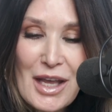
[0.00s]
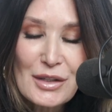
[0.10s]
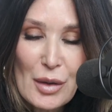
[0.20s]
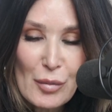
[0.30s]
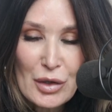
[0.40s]

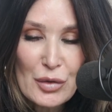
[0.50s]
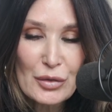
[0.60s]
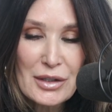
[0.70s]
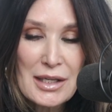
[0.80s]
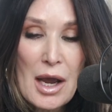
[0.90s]
Psalm one oh
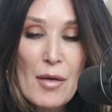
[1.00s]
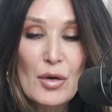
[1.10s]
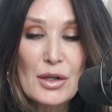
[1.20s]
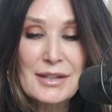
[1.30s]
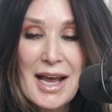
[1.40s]
three,
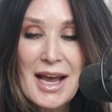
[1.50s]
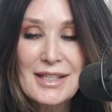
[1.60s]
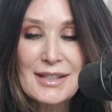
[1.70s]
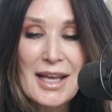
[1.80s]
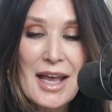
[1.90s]
for as high
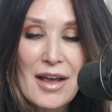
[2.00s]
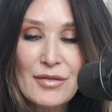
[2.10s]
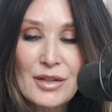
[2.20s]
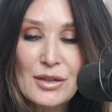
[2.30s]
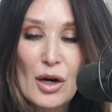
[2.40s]
as the
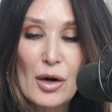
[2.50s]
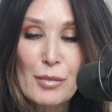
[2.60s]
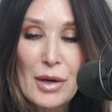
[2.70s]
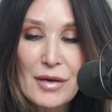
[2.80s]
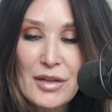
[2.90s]
heavens are
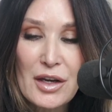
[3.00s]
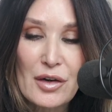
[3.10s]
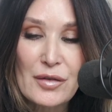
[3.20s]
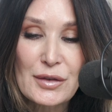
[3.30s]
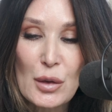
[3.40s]
above the
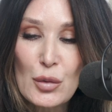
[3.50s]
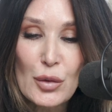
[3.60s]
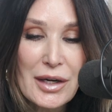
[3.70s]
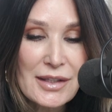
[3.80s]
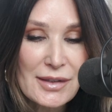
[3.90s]
earth, so
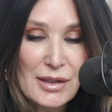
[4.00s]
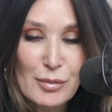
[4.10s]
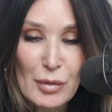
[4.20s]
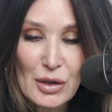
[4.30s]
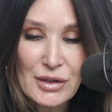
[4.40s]
great is his
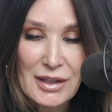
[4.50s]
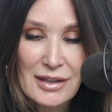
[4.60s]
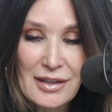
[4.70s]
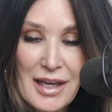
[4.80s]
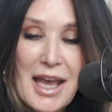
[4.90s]
mercy.